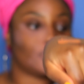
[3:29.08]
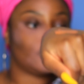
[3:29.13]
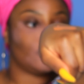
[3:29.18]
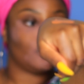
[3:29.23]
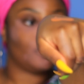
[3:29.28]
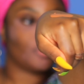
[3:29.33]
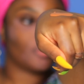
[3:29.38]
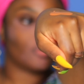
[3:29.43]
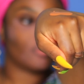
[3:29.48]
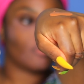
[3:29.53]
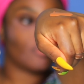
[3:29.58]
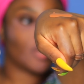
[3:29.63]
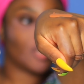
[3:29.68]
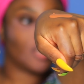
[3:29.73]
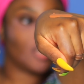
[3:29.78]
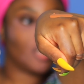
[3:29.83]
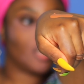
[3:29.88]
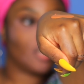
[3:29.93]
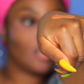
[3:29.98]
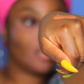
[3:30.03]
duper
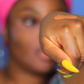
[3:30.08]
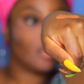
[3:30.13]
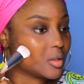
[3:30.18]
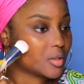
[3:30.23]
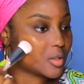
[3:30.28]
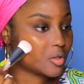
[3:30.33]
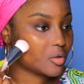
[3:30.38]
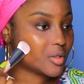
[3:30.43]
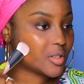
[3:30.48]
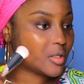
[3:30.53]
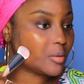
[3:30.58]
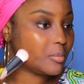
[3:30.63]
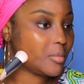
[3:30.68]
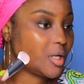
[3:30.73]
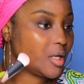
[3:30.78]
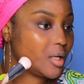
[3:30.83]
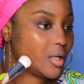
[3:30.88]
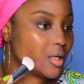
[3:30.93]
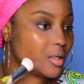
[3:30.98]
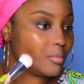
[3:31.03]
runny. So to
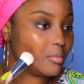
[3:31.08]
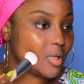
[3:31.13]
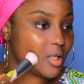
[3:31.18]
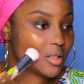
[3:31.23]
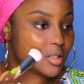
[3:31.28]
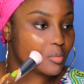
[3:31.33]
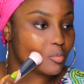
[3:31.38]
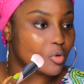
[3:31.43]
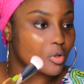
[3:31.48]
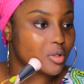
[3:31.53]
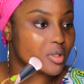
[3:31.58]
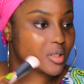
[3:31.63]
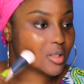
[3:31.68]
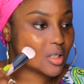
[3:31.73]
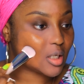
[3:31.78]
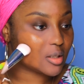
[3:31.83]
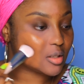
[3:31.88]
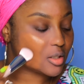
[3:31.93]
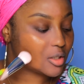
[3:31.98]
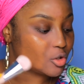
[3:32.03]
me, it makes more
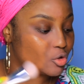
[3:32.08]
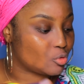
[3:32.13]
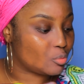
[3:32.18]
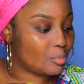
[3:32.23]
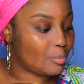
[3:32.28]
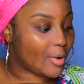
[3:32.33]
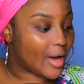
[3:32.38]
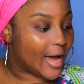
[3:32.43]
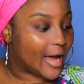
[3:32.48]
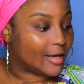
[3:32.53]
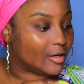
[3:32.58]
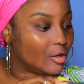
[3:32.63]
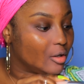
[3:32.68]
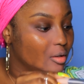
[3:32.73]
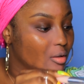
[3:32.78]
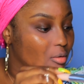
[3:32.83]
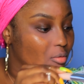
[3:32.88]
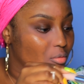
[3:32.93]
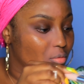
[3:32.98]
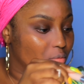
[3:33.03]
sense to pat.
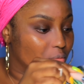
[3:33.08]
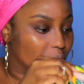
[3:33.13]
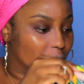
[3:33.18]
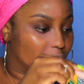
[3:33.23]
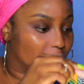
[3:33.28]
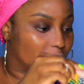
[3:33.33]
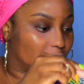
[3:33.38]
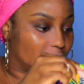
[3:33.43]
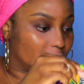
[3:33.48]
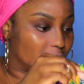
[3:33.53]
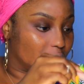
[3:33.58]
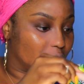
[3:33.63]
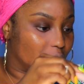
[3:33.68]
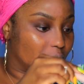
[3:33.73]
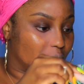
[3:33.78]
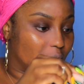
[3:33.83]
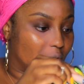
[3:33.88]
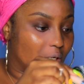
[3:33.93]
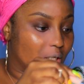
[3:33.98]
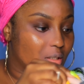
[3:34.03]
Oh, shoot.
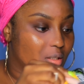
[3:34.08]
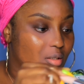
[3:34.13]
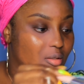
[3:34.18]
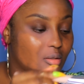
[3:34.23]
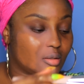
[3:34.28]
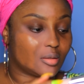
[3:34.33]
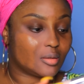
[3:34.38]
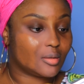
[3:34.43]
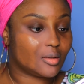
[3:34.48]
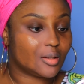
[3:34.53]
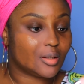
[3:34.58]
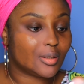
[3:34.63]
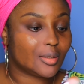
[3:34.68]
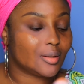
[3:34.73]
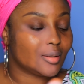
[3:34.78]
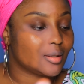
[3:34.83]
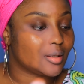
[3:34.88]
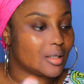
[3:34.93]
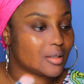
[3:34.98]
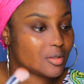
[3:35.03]
Yeah,
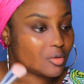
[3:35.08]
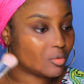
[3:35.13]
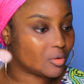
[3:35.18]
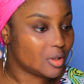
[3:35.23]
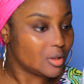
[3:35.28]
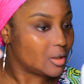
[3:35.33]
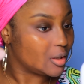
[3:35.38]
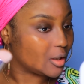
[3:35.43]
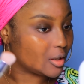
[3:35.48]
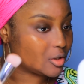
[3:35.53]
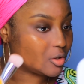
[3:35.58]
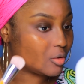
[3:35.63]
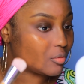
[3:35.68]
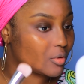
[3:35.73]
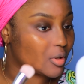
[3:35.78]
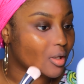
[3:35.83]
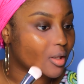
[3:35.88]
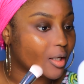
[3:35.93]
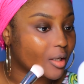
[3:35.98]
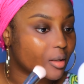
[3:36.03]
that's the only thing I don't
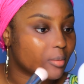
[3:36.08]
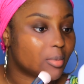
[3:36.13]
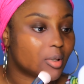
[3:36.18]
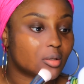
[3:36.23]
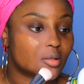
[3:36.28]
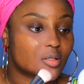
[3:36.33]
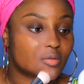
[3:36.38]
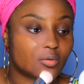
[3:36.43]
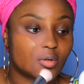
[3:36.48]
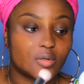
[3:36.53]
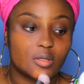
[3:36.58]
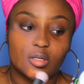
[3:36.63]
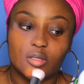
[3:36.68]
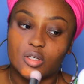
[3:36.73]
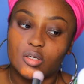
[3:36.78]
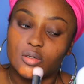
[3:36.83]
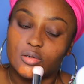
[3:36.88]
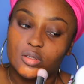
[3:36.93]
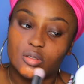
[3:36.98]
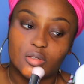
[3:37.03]
really like about this
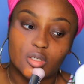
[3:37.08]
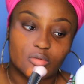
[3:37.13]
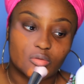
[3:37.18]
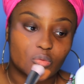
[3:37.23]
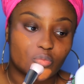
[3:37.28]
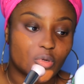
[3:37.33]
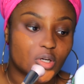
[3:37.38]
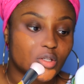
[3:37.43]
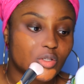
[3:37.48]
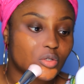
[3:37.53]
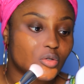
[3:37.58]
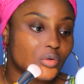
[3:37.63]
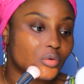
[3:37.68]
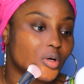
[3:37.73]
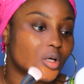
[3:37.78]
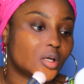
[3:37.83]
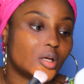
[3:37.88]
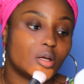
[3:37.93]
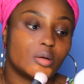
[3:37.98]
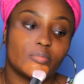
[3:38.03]
foundation. It's just way too
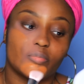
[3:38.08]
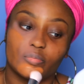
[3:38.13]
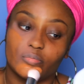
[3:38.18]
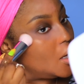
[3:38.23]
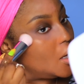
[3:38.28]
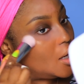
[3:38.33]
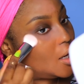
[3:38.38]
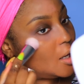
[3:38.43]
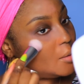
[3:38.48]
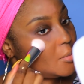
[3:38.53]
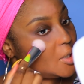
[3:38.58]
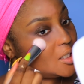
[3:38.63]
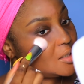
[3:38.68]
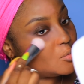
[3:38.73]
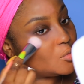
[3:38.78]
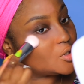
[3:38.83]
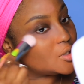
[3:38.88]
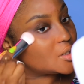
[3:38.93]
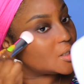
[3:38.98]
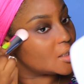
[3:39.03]
runny. It makes
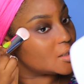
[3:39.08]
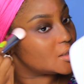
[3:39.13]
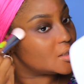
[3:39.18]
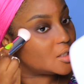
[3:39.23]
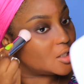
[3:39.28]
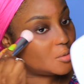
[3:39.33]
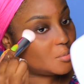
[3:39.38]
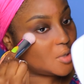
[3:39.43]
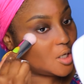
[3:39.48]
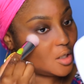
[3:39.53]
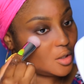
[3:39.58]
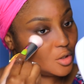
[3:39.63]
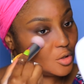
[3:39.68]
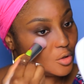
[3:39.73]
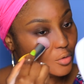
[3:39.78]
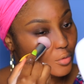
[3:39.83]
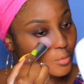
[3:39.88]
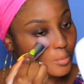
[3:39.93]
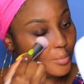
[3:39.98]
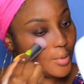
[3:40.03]
more sense to me
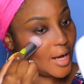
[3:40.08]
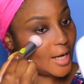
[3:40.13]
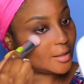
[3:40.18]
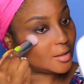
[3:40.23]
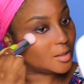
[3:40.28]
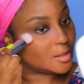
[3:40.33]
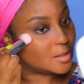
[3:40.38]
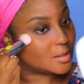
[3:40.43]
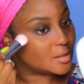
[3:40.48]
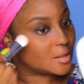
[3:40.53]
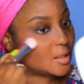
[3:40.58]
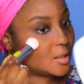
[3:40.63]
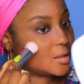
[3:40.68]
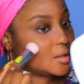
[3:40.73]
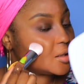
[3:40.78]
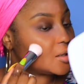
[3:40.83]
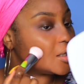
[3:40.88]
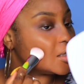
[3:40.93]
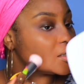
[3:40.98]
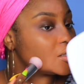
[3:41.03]
to pack this
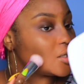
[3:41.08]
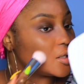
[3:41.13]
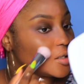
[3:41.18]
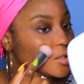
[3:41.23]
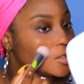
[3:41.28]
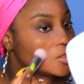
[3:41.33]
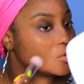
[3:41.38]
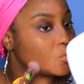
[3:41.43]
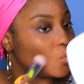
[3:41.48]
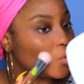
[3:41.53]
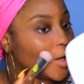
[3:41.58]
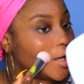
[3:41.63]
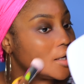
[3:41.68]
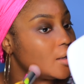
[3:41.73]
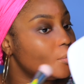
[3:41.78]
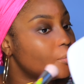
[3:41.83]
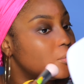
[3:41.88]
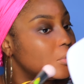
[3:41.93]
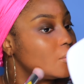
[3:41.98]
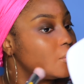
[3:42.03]
in than to
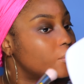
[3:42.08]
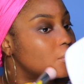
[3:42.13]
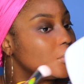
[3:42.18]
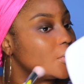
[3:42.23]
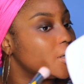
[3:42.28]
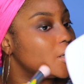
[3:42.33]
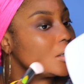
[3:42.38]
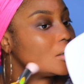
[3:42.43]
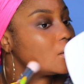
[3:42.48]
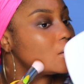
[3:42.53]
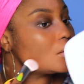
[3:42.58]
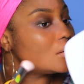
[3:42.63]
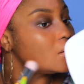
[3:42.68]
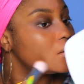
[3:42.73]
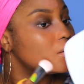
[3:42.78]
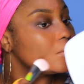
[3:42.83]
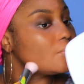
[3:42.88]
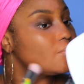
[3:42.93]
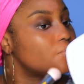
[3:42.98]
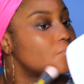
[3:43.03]
swipe, but
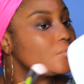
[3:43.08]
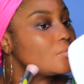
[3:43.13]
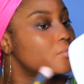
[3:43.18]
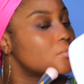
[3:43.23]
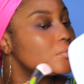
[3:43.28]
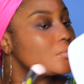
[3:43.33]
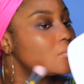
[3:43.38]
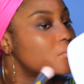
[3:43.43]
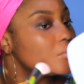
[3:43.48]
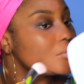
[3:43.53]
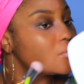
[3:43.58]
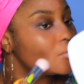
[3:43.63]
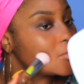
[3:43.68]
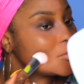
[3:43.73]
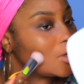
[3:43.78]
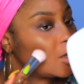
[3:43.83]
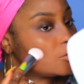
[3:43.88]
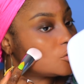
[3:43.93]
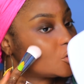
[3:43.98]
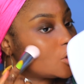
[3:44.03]

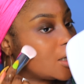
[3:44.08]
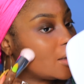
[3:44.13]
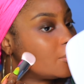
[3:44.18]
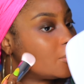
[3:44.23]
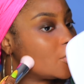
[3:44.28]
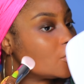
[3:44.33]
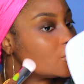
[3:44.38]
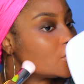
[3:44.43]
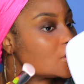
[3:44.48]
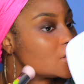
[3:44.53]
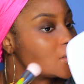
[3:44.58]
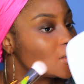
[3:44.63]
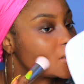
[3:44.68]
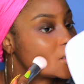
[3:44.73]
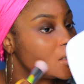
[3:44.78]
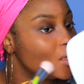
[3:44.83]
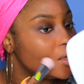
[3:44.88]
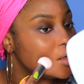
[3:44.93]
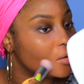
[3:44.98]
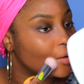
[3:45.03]
I'll try both and
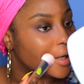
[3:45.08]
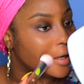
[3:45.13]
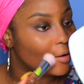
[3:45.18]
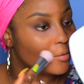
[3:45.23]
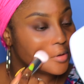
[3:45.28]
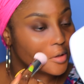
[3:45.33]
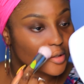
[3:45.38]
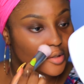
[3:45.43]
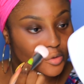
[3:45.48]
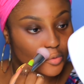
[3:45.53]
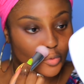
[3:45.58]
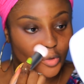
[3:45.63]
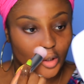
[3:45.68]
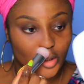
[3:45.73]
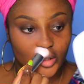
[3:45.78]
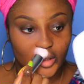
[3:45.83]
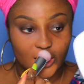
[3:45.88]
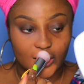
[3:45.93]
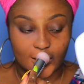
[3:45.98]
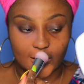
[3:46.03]
see how this
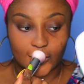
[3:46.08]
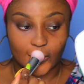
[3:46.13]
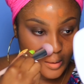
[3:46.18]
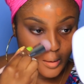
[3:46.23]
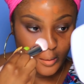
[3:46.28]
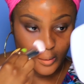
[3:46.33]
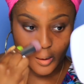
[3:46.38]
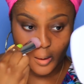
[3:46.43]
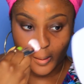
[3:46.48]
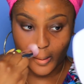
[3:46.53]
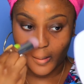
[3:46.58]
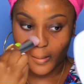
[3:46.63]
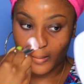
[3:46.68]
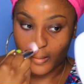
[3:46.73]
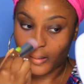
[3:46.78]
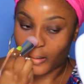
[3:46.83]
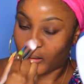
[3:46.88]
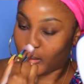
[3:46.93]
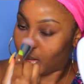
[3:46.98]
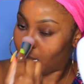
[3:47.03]
works. This
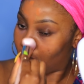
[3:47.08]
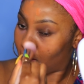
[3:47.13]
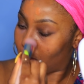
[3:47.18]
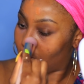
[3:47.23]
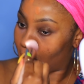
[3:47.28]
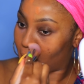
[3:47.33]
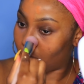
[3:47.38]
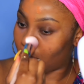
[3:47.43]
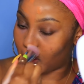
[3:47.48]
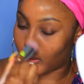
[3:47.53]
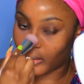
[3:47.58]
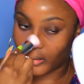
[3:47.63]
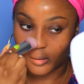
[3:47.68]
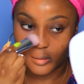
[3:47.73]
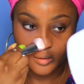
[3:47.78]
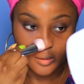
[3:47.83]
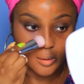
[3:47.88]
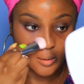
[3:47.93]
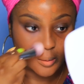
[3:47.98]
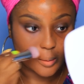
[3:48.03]
line
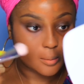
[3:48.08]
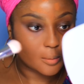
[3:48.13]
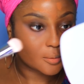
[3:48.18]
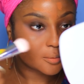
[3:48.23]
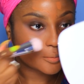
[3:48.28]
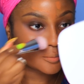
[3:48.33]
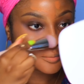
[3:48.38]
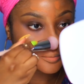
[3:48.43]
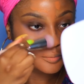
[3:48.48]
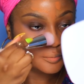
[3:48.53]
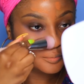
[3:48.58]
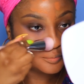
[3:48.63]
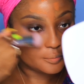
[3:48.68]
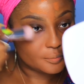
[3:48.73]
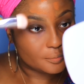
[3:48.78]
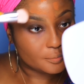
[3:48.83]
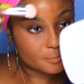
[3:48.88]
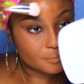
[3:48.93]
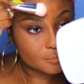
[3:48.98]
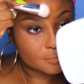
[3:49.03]
is more on the
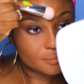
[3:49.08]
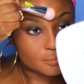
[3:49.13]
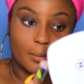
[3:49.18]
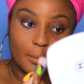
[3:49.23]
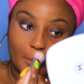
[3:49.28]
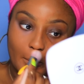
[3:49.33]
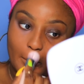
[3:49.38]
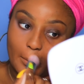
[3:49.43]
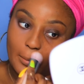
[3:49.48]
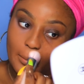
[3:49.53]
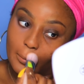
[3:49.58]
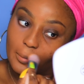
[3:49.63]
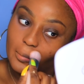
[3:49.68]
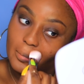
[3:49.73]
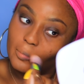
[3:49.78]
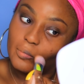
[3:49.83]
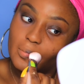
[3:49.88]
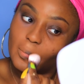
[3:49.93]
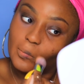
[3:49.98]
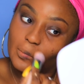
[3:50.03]
natural side,
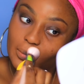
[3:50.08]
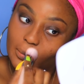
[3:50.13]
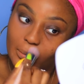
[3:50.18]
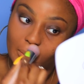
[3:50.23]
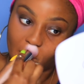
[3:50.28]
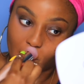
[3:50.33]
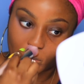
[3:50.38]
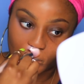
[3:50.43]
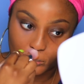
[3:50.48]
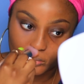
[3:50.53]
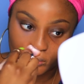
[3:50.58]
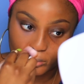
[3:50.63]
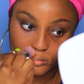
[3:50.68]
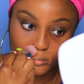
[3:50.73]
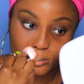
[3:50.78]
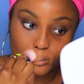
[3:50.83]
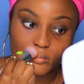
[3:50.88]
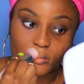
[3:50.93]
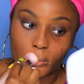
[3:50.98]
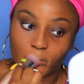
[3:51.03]
so I am
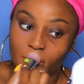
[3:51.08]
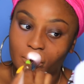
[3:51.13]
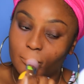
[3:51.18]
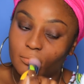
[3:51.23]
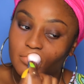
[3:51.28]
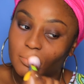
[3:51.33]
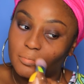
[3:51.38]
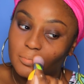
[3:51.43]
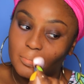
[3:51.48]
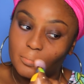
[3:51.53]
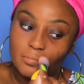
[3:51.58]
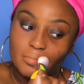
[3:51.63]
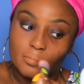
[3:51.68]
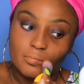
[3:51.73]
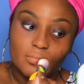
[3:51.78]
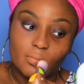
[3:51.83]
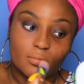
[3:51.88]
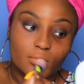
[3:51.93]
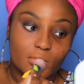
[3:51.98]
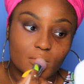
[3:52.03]
having to use
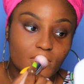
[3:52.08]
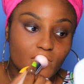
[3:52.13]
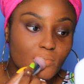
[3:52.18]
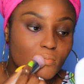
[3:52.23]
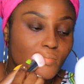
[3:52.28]
more.